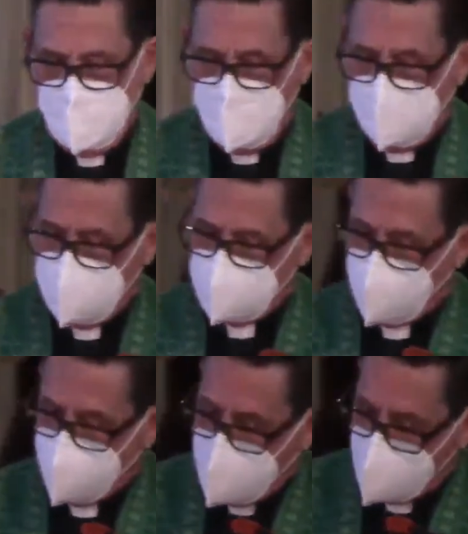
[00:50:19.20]
And as a
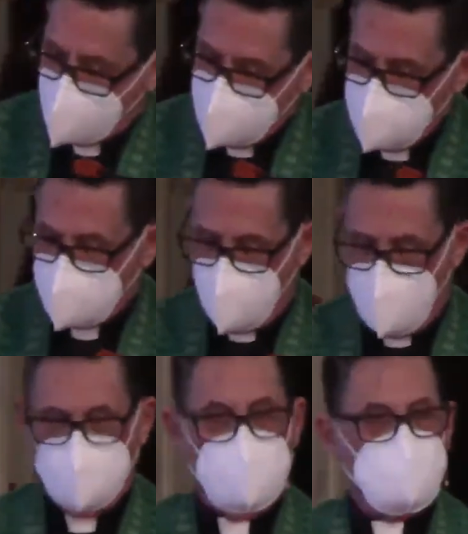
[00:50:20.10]
thou, each
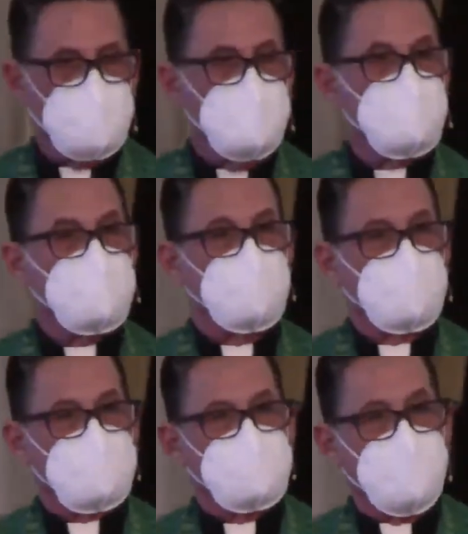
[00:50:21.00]
one of us is to
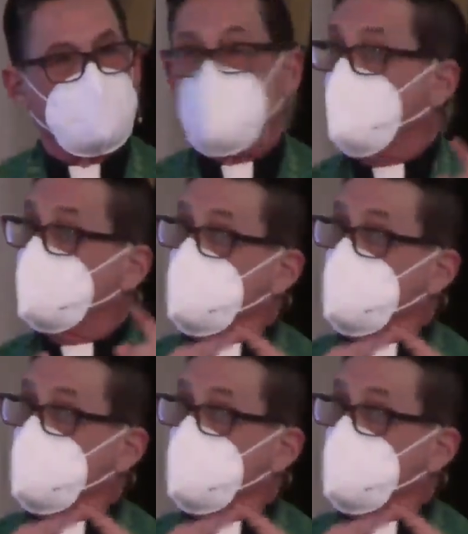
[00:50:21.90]
respect all the